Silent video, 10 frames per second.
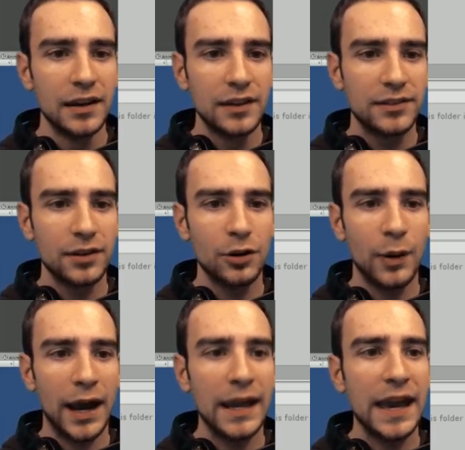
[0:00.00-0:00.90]
so
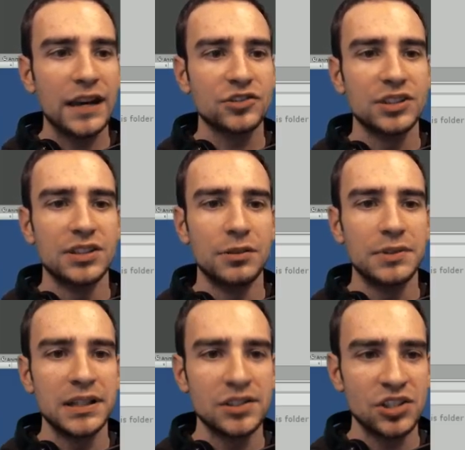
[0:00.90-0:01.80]
I actually don't
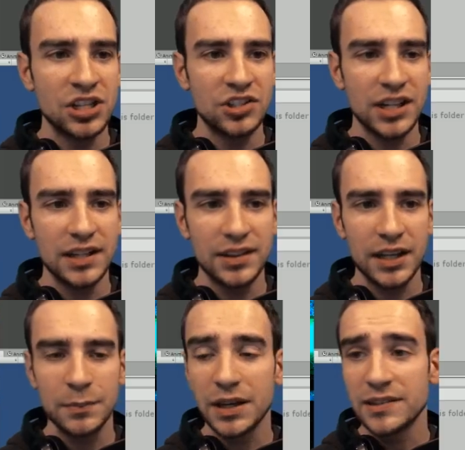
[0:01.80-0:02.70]
need to change
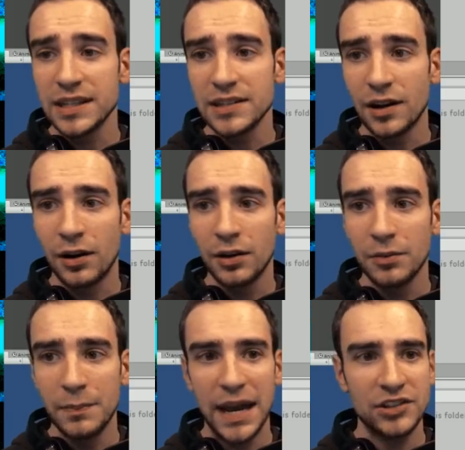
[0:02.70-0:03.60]
anything because these all
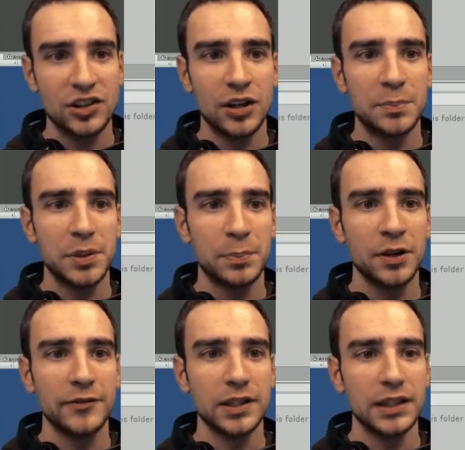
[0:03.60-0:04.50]
match up
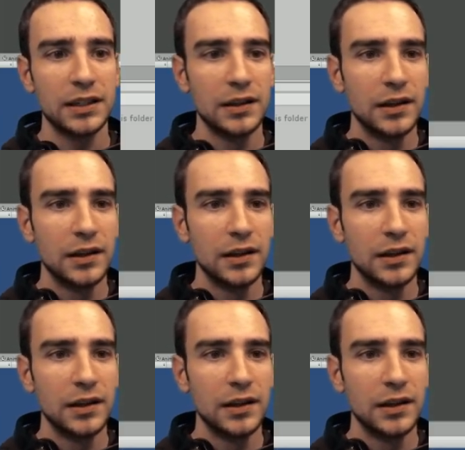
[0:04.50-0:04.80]
perfectly.